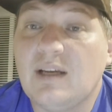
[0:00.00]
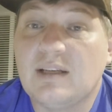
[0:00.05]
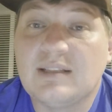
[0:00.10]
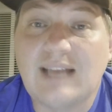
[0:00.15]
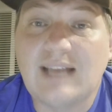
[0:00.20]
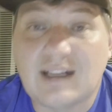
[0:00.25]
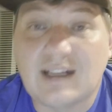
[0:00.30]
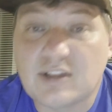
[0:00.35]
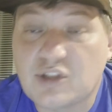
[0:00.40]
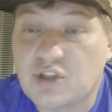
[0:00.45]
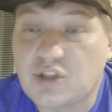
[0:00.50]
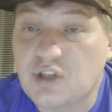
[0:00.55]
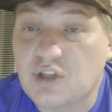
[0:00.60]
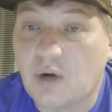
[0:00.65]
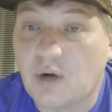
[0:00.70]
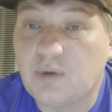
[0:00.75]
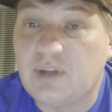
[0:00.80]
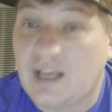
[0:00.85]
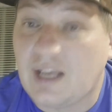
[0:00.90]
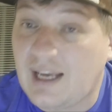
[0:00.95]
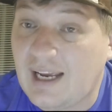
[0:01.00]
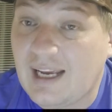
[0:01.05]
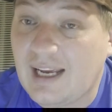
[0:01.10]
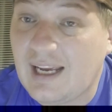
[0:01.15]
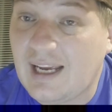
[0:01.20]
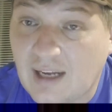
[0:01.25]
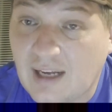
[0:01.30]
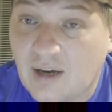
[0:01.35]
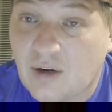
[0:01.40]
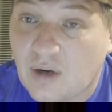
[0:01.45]
Dallas showed that, hey,
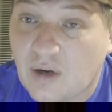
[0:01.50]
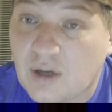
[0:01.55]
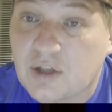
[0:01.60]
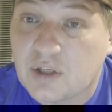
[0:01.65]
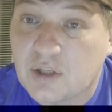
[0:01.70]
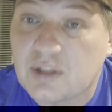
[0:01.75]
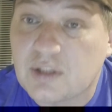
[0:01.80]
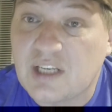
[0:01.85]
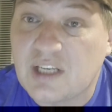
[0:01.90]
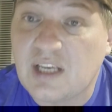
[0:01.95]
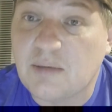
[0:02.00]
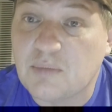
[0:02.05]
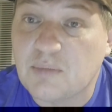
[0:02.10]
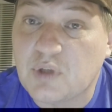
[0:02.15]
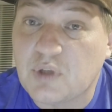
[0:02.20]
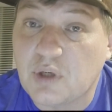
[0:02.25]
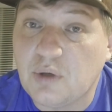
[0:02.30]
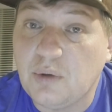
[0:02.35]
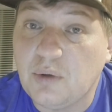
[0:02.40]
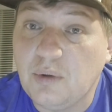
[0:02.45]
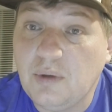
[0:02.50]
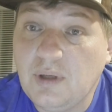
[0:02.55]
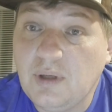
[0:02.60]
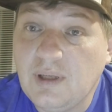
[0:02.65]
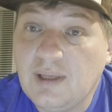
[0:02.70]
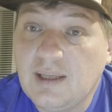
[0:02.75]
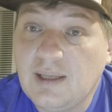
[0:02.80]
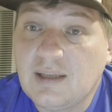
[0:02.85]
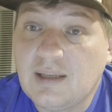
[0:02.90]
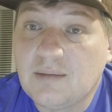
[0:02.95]
they're a good team too,
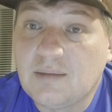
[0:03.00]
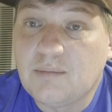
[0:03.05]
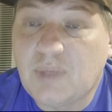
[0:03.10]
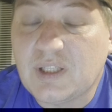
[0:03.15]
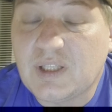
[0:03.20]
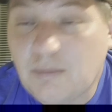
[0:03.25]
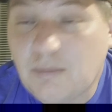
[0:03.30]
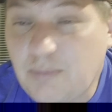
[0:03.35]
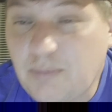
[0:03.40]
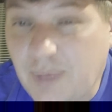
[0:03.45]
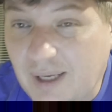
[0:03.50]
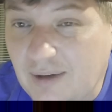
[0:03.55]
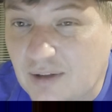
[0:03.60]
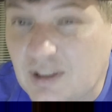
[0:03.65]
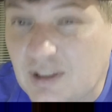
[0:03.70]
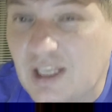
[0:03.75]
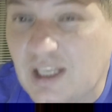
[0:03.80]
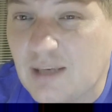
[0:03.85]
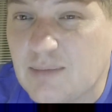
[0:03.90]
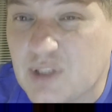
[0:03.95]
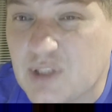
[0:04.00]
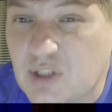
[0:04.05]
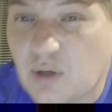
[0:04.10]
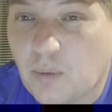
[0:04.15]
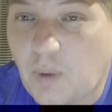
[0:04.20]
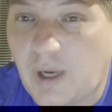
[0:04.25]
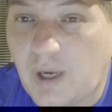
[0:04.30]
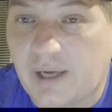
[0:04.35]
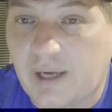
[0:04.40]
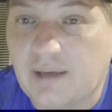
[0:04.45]
but the better team still
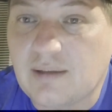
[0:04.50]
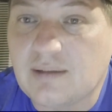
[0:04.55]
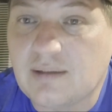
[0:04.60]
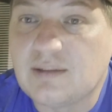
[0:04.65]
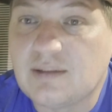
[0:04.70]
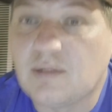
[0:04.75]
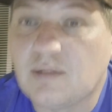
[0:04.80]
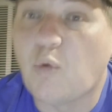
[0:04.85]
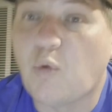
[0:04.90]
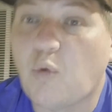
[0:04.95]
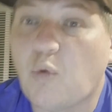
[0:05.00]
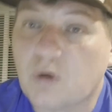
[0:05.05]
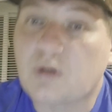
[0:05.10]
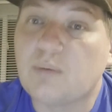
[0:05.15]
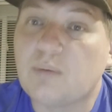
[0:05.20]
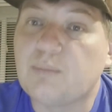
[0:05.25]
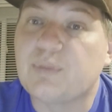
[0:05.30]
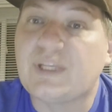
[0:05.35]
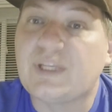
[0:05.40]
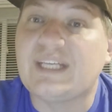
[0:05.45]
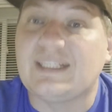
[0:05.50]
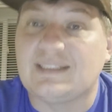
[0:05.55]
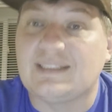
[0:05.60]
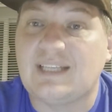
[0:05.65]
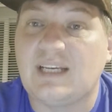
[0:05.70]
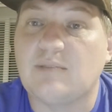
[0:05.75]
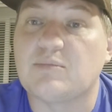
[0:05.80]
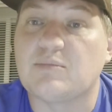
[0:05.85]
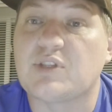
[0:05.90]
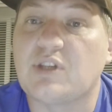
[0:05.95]
won. The more complete
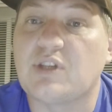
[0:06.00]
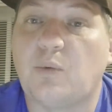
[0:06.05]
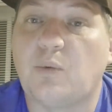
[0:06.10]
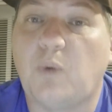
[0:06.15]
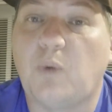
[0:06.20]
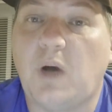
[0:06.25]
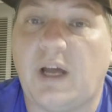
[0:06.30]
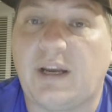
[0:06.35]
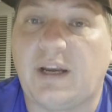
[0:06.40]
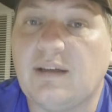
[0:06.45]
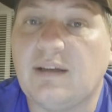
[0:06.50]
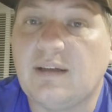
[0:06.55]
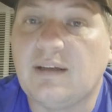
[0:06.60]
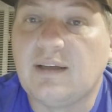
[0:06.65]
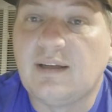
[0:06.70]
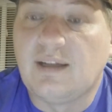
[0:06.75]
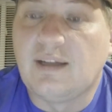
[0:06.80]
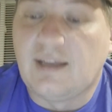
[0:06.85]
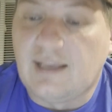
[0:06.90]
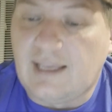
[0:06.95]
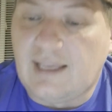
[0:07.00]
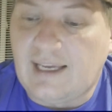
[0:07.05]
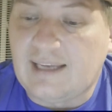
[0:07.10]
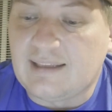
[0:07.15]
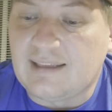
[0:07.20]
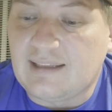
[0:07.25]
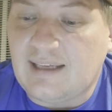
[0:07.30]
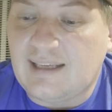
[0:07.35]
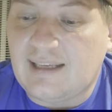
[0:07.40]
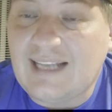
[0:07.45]
team still won.
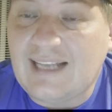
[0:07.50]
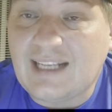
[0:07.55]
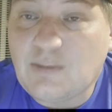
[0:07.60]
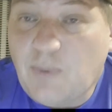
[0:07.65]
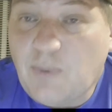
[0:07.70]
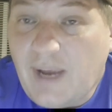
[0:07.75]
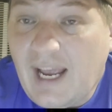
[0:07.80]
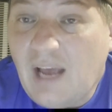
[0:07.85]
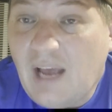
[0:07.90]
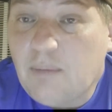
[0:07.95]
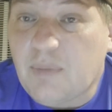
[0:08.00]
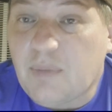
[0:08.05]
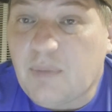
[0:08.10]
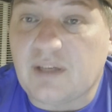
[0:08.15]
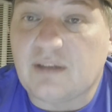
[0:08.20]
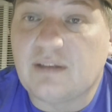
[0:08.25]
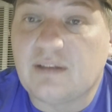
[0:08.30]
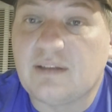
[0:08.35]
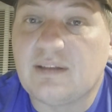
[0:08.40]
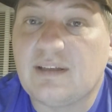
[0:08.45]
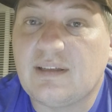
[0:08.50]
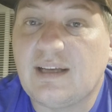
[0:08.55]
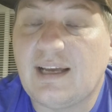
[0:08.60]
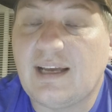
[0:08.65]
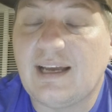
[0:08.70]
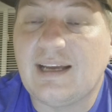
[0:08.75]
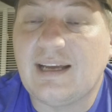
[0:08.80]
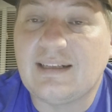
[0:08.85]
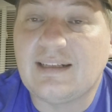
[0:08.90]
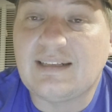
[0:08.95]
And that's what happened.
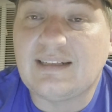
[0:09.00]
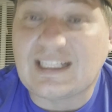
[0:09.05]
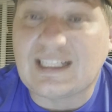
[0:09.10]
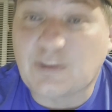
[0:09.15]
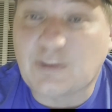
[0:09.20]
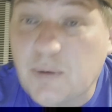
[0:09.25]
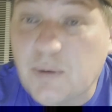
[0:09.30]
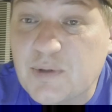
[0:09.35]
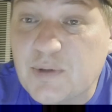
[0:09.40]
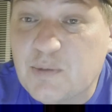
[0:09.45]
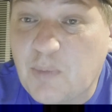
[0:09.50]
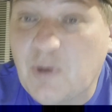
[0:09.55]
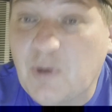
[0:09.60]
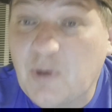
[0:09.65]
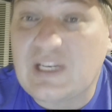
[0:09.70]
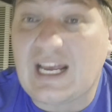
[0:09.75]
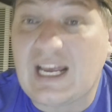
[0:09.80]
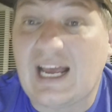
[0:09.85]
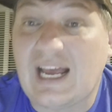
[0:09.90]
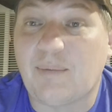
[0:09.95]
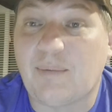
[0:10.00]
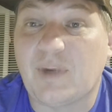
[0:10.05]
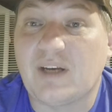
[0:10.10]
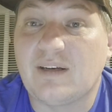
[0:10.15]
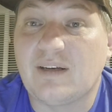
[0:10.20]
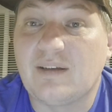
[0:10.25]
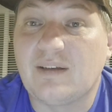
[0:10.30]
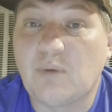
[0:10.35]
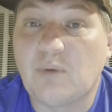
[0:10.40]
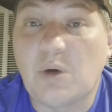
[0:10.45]
And that's what was supposed to happen.
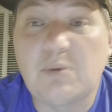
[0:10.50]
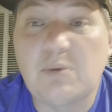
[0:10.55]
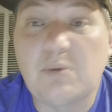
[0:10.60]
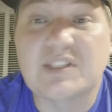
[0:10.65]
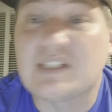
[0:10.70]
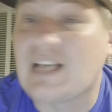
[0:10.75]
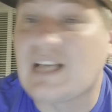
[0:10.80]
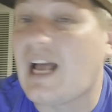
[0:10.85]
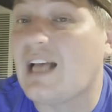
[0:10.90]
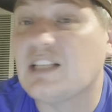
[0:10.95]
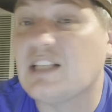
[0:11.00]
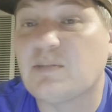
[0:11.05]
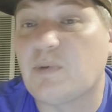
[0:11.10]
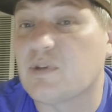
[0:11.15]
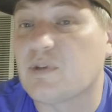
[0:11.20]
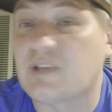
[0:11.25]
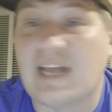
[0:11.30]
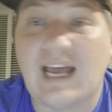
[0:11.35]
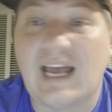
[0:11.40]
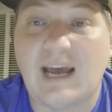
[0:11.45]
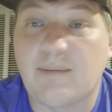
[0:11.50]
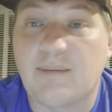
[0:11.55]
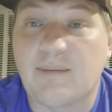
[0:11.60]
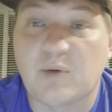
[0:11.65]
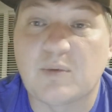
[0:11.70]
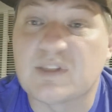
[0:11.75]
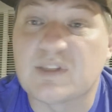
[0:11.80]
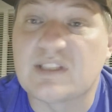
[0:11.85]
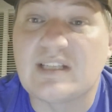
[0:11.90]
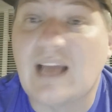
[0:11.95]
What was not supposed to
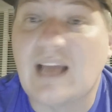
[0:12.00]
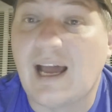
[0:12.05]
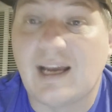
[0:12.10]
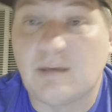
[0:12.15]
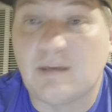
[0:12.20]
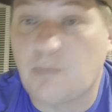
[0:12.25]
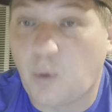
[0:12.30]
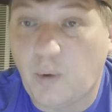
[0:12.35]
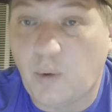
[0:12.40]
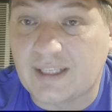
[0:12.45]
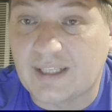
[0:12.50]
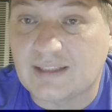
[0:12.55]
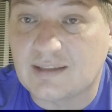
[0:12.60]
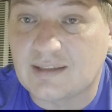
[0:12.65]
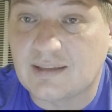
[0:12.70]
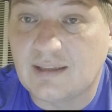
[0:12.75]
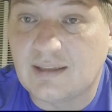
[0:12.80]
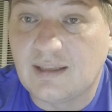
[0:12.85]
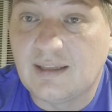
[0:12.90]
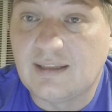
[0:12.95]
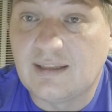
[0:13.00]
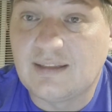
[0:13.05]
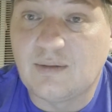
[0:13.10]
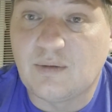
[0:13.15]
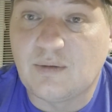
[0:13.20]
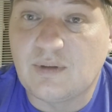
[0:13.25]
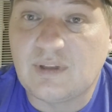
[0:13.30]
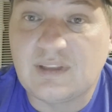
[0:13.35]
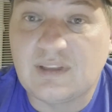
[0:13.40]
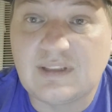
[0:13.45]
happen was 9 points,
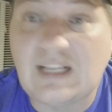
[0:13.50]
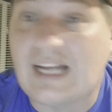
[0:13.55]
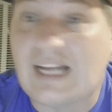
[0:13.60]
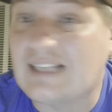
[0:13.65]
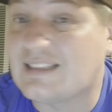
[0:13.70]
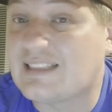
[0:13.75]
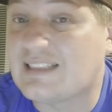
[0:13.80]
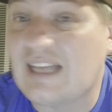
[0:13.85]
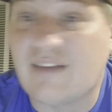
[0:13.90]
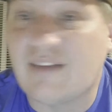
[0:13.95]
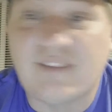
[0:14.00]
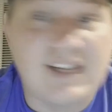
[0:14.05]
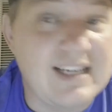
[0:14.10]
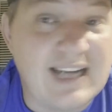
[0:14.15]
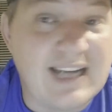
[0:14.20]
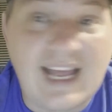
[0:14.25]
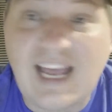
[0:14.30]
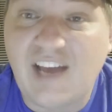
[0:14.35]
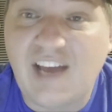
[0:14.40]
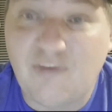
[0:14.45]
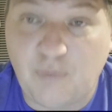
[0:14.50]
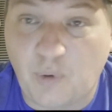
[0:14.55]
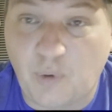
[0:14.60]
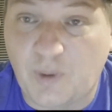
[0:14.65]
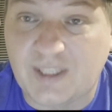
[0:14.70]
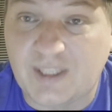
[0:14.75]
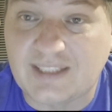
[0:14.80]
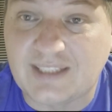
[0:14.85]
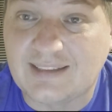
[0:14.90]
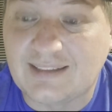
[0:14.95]
not 7.5
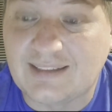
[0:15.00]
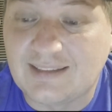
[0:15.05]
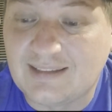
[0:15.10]
points.